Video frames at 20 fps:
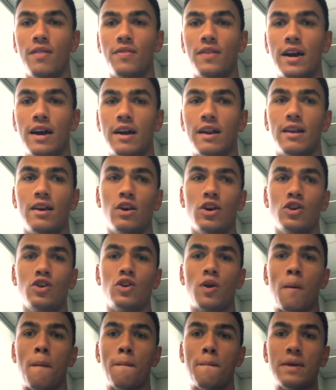that
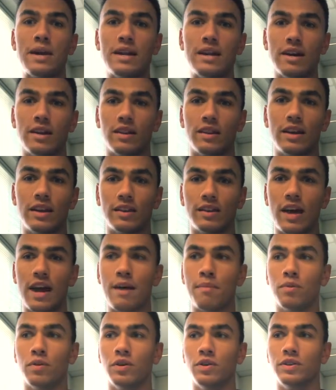you're immediately
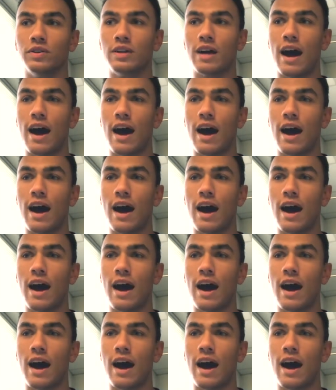labeled